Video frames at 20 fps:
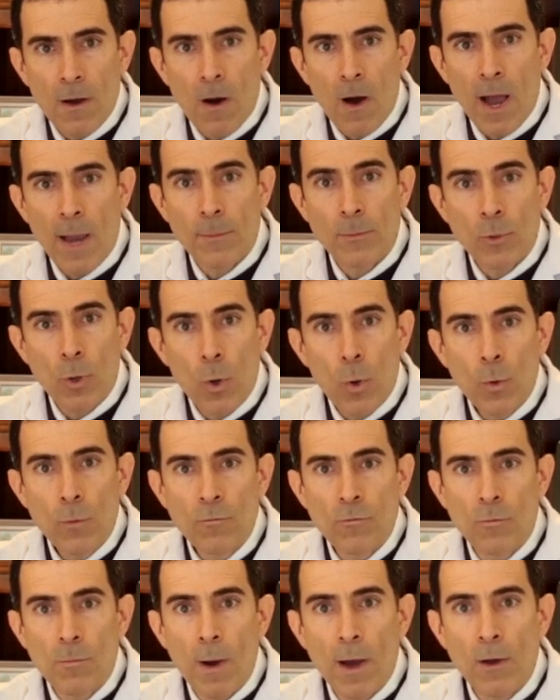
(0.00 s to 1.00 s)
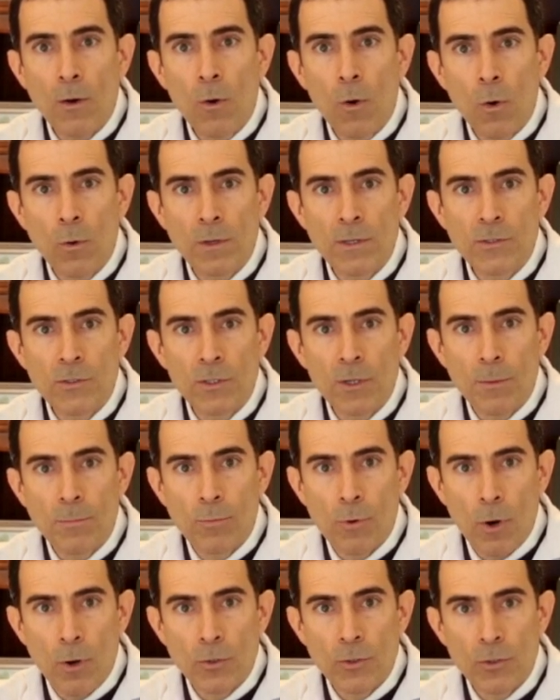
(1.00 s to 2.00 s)
I am known for my holistic
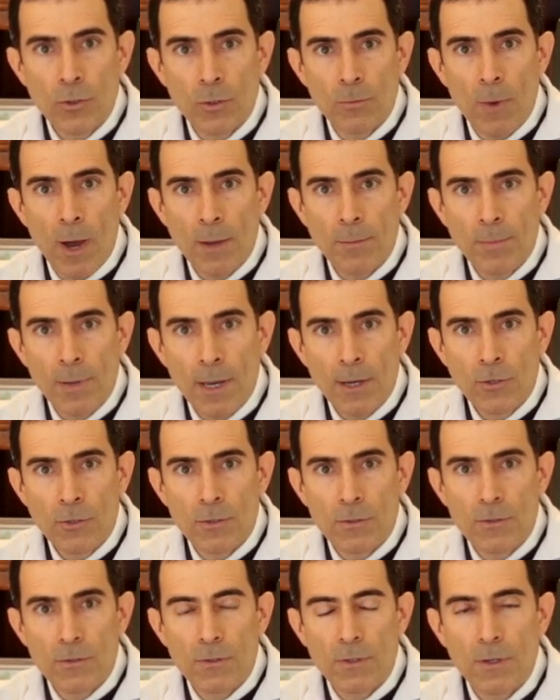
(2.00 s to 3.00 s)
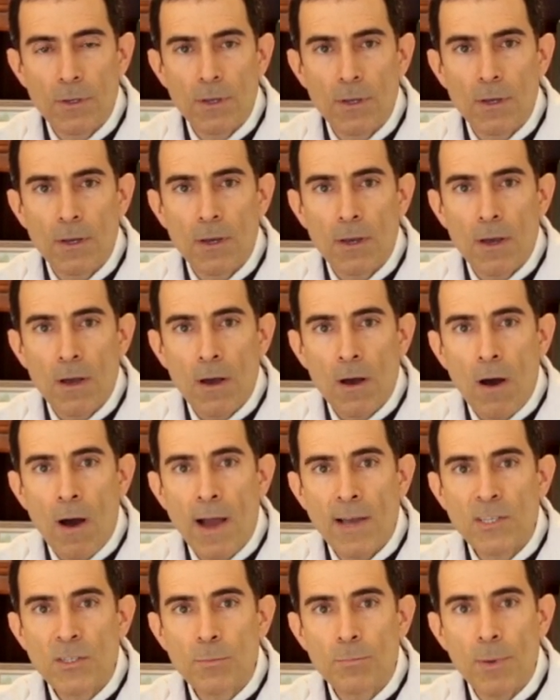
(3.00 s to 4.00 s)
approach to my patients.
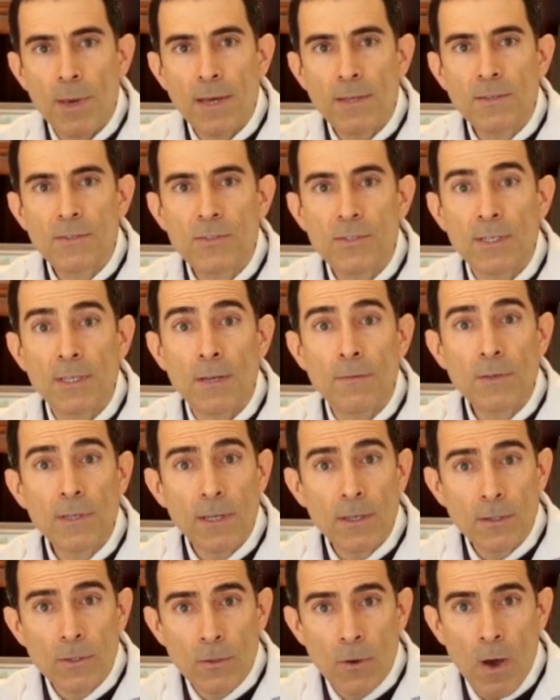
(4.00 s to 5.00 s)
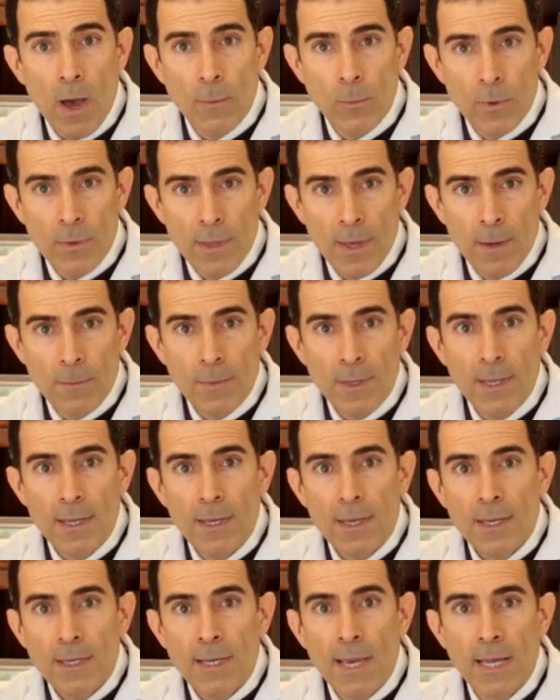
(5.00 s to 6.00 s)
I spend significant time with them
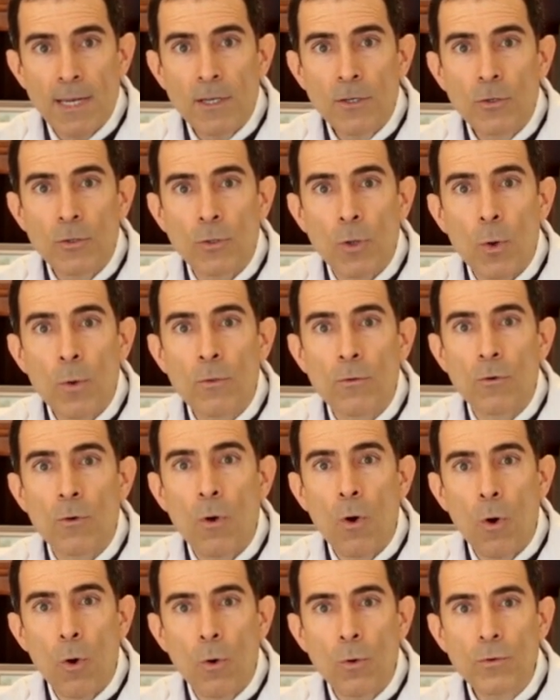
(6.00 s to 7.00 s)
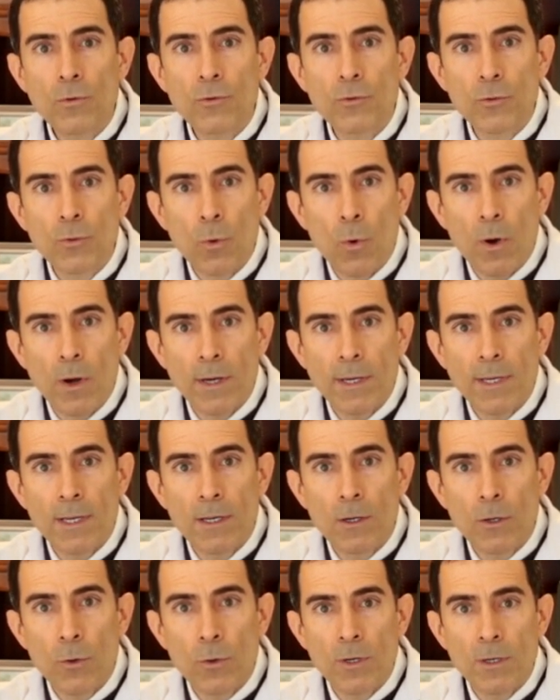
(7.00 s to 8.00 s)
getting to know their whole story,
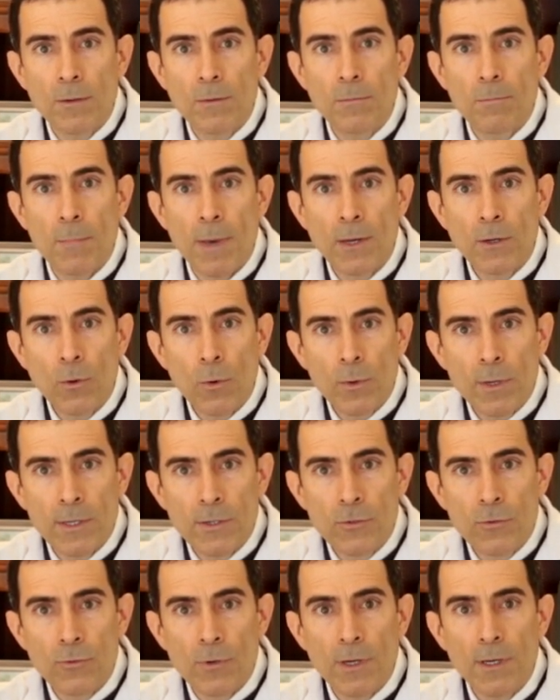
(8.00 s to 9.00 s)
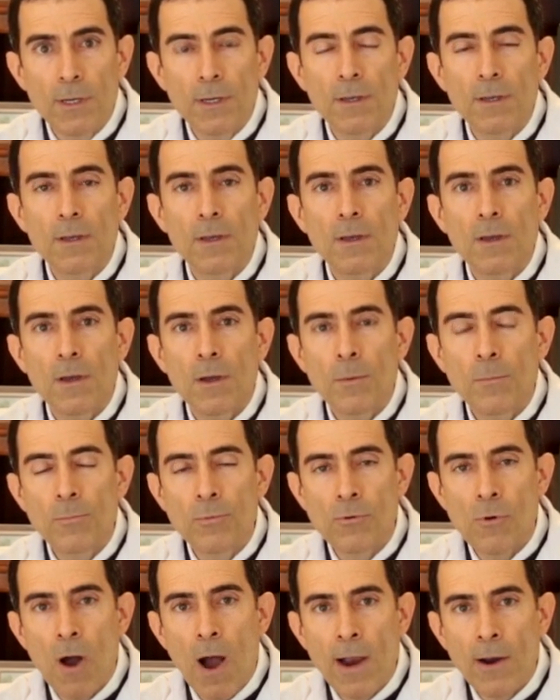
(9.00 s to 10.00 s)
including medical history,
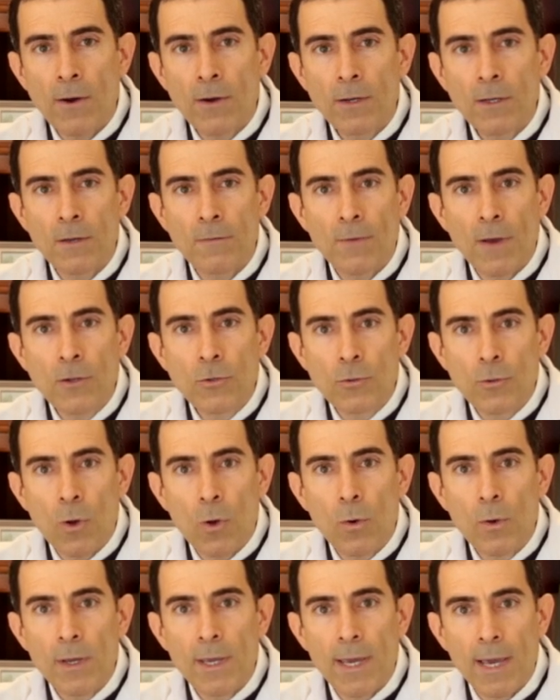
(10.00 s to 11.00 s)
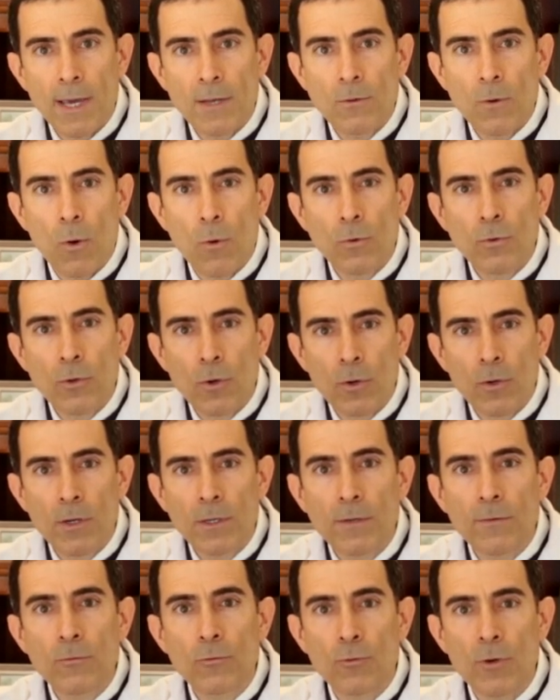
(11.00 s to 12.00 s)
prior conventional and
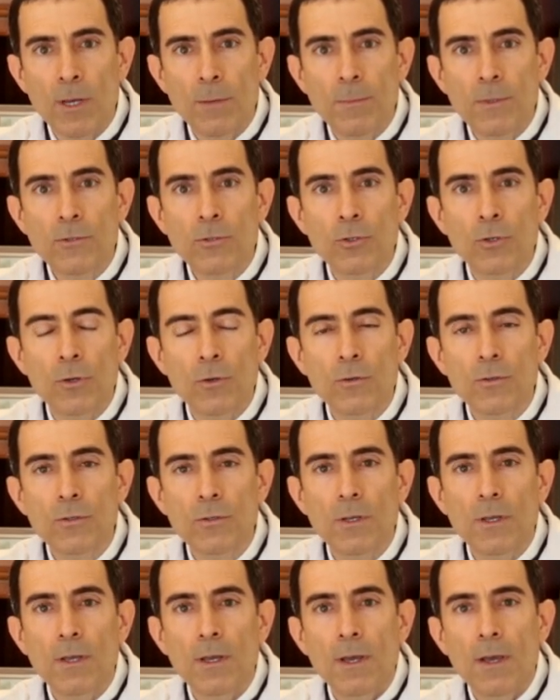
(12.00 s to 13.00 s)
alternative treatments used,